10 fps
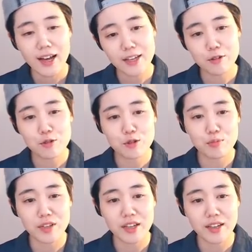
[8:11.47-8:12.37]
used to
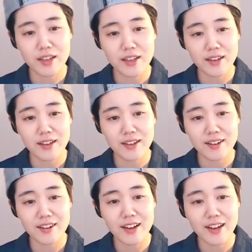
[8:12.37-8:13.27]
play a
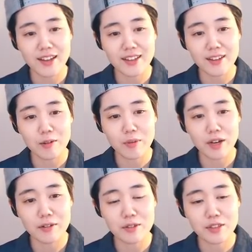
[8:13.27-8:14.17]
lot
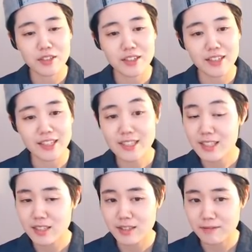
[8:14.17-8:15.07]
about
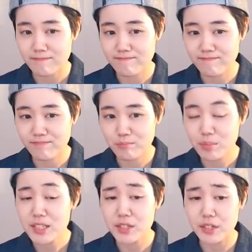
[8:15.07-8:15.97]
this
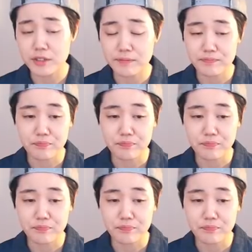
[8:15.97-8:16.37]
pincer,